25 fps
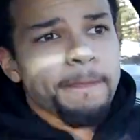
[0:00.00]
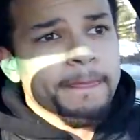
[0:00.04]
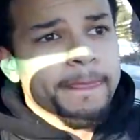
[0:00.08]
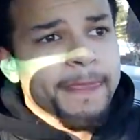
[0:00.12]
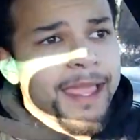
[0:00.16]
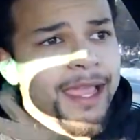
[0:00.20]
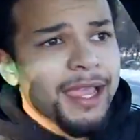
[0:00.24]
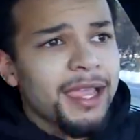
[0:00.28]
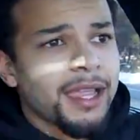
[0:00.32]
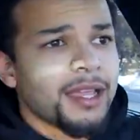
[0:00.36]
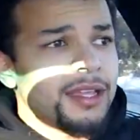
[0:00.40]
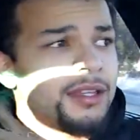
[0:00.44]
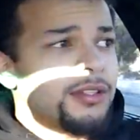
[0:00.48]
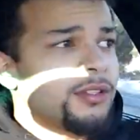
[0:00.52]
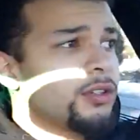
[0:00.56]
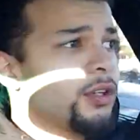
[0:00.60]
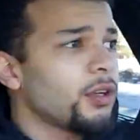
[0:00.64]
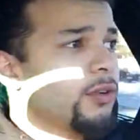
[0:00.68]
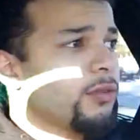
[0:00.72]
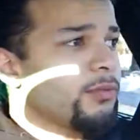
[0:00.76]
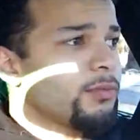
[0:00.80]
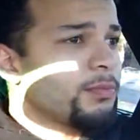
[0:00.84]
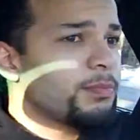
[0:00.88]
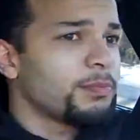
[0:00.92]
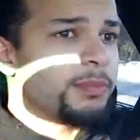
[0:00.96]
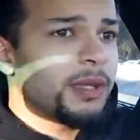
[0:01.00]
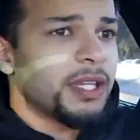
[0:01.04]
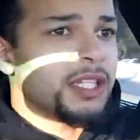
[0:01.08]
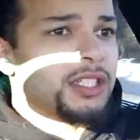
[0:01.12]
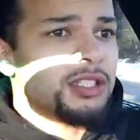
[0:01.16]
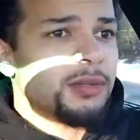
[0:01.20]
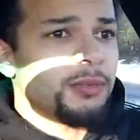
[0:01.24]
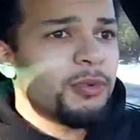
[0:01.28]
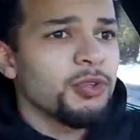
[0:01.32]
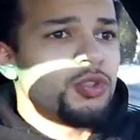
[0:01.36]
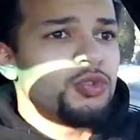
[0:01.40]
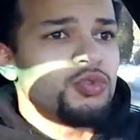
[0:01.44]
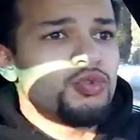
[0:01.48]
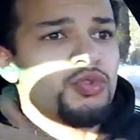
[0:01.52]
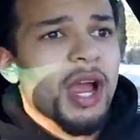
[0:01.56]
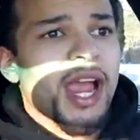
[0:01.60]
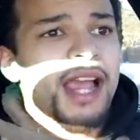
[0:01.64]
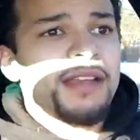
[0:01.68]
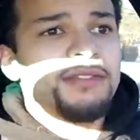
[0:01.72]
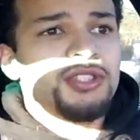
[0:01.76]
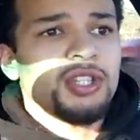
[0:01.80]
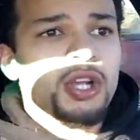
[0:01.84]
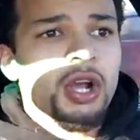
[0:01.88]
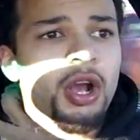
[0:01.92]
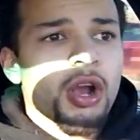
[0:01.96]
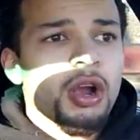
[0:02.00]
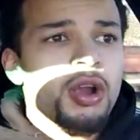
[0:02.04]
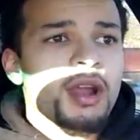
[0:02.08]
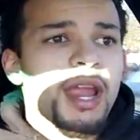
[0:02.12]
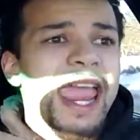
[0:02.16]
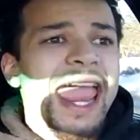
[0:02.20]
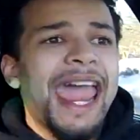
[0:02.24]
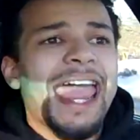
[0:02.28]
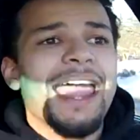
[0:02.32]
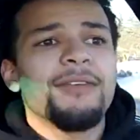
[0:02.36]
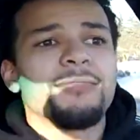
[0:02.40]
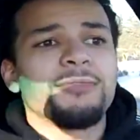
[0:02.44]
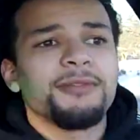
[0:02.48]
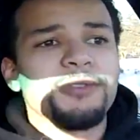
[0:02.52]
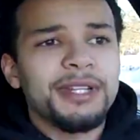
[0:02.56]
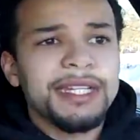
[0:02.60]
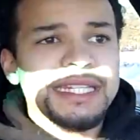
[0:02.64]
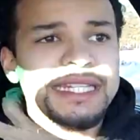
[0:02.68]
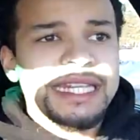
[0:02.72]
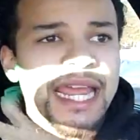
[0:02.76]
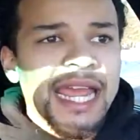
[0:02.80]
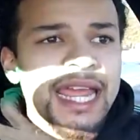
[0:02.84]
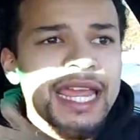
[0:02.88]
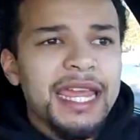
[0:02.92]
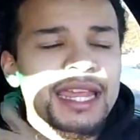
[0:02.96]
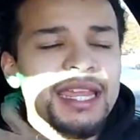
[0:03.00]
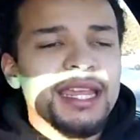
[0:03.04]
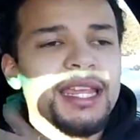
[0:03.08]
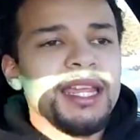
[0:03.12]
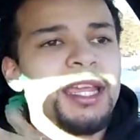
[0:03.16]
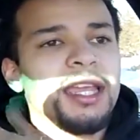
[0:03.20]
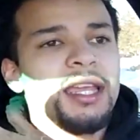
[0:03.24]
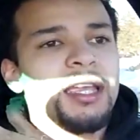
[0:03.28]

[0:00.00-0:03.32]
And you know, being someone who drives the car every day,